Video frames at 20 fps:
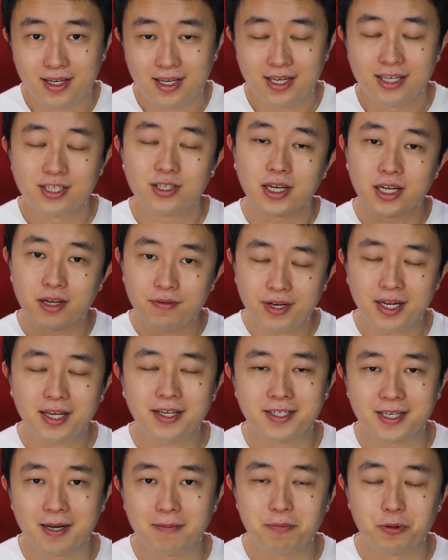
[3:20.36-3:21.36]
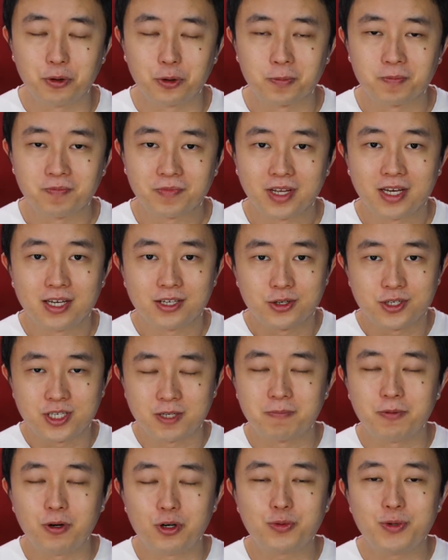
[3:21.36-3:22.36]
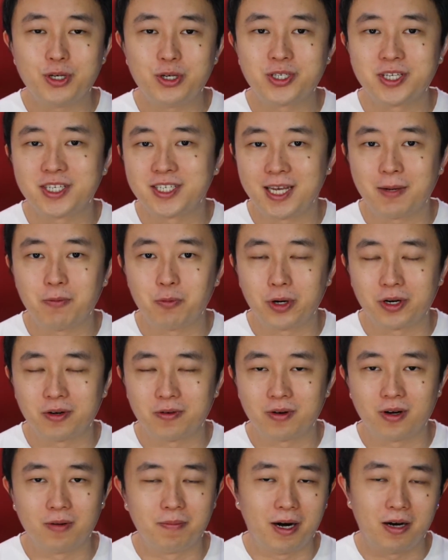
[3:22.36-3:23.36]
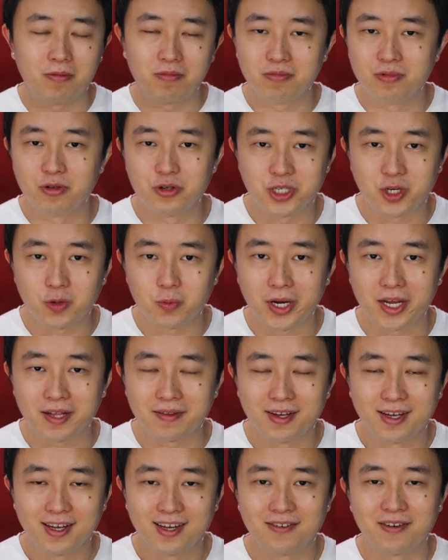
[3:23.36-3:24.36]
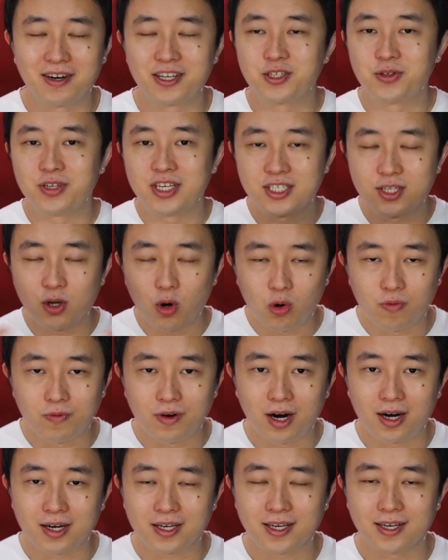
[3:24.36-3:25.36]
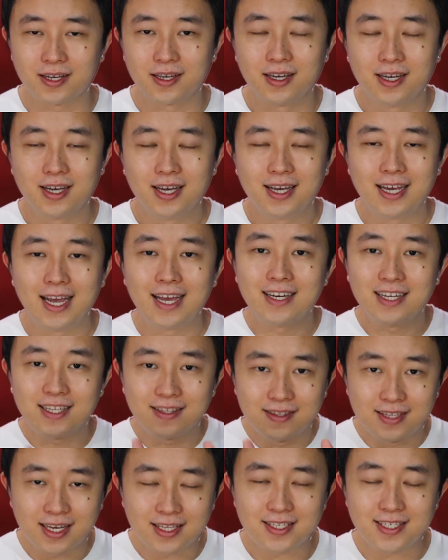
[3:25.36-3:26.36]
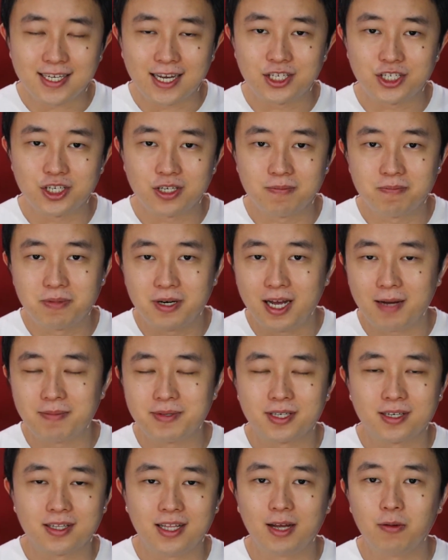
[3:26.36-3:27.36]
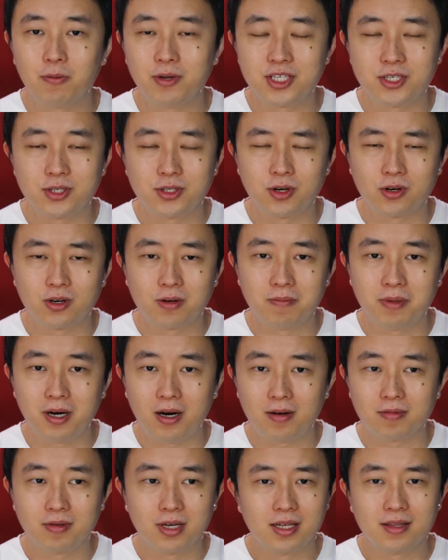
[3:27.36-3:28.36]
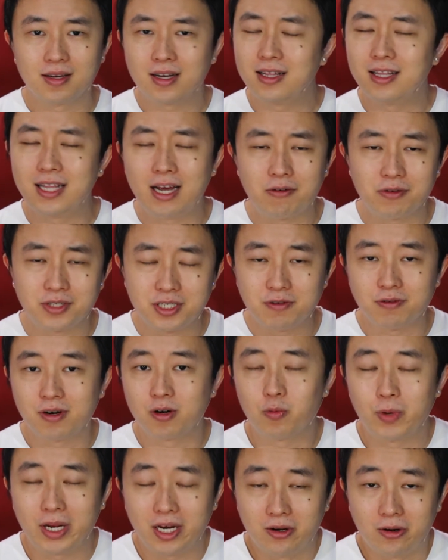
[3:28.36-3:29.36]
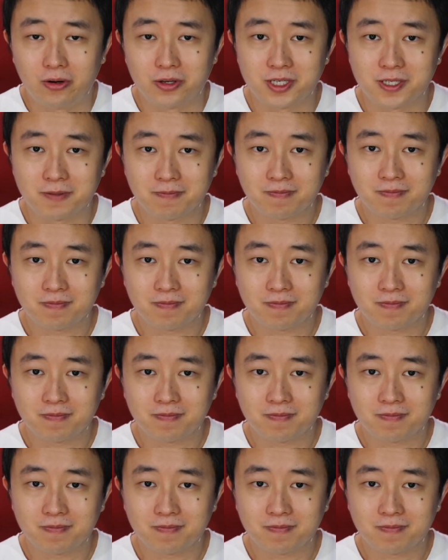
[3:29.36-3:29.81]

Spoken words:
So I give you an example. So suppose we use the same one about losing weight, right? So that's the overarching. And in that session, perhaps the client wants to talk about clarity around weight loss.